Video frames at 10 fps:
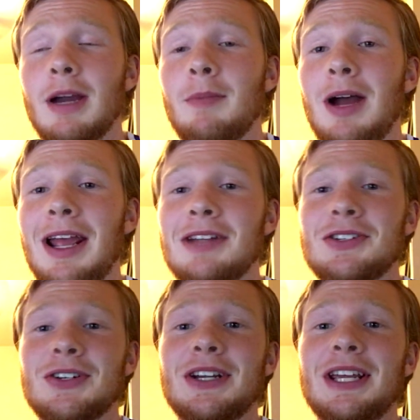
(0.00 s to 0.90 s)
My
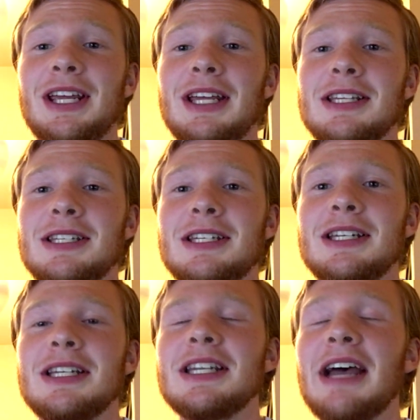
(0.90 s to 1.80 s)
answer is
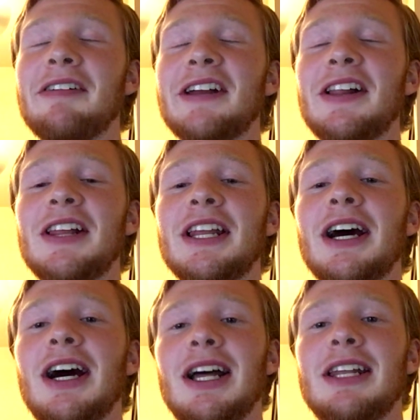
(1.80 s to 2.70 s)
definitely
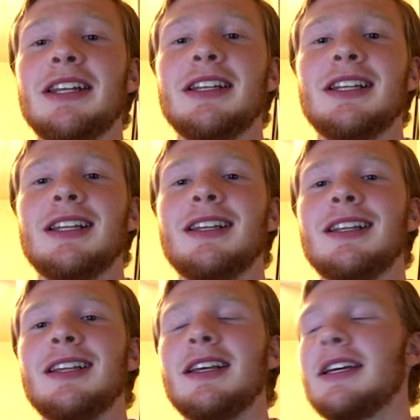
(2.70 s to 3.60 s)
not.
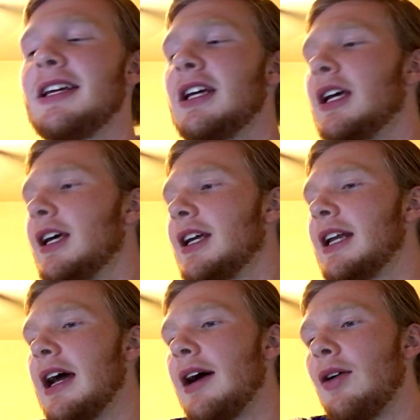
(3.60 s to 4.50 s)

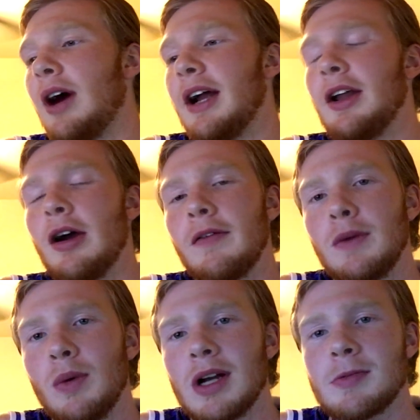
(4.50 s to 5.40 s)
Now, I know if
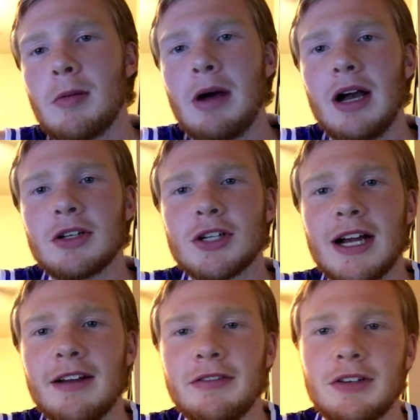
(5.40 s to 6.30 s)
you watched my mock
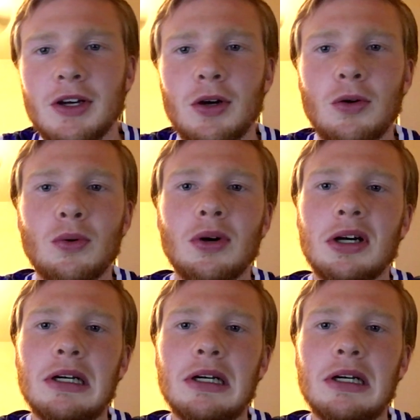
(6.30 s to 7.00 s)
draft, a